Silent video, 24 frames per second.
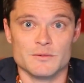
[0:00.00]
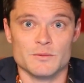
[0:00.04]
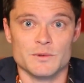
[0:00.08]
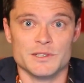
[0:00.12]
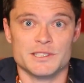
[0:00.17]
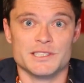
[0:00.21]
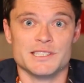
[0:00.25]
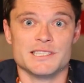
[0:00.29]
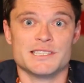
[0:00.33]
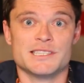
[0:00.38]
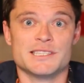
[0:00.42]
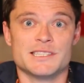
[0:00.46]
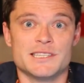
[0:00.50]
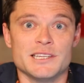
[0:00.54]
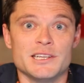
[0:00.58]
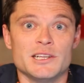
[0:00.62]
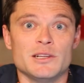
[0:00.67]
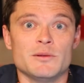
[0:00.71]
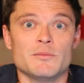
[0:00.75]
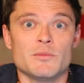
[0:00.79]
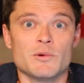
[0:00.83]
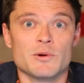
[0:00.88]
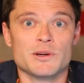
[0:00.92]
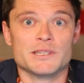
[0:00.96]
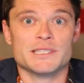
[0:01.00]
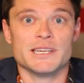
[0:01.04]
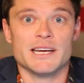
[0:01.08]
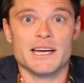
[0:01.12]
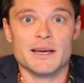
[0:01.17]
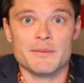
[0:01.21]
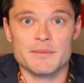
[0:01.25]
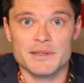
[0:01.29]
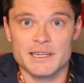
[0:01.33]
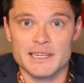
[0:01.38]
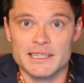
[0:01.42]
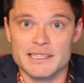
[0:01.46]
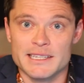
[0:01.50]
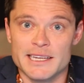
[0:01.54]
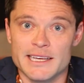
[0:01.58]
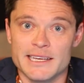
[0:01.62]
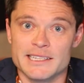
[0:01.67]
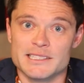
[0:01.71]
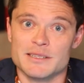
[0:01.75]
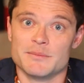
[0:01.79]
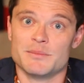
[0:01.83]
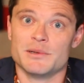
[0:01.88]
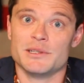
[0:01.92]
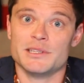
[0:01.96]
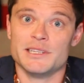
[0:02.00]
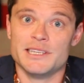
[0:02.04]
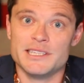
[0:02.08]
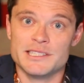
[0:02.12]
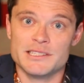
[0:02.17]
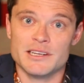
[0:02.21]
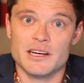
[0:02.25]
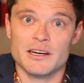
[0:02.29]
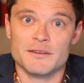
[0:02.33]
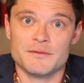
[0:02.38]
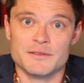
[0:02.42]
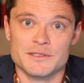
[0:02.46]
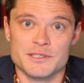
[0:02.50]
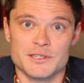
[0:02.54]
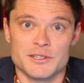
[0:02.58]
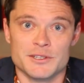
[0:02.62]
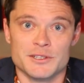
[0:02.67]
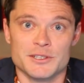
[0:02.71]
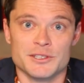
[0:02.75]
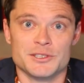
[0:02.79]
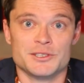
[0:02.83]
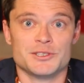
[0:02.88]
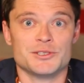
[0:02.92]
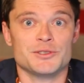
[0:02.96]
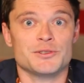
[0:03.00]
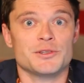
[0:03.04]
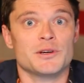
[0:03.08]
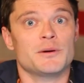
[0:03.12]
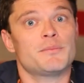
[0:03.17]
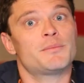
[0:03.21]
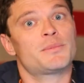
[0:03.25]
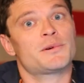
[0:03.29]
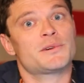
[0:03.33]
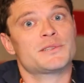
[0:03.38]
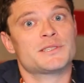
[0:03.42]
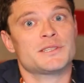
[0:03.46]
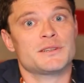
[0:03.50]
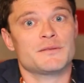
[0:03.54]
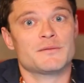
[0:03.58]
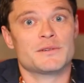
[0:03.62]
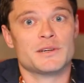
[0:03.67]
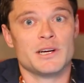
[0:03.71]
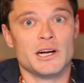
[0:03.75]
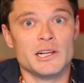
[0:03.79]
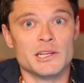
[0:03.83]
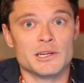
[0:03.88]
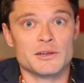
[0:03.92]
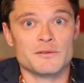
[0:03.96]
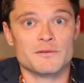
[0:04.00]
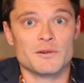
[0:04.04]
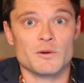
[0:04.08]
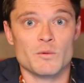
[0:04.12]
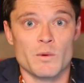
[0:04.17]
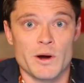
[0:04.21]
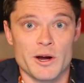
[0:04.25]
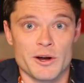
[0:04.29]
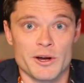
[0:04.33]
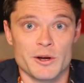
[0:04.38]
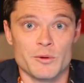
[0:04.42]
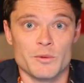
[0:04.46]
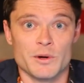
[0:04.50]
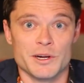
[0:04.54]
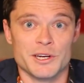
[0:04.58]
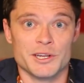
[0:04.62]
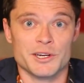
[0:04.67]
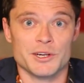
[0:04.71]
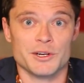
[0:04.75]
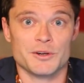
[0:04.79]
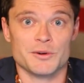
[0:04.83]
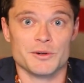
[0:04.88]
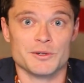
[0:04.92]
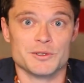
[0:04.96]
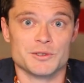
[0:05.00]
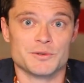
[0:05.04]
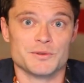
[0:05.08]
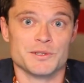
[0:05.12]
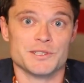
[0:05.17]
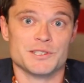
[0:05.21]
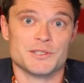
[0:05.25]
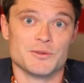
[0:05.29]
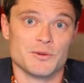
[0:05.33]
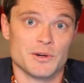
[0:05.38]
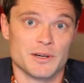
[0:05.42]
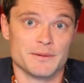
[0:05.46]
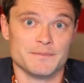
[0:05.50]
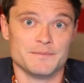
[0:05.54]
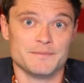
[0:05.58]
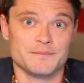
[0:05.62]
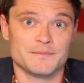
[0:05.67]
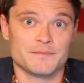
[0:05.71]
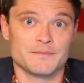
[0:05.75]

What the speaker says: which is still more time than it takes a police officer to shoot a person of color for wearing one in a grocery store.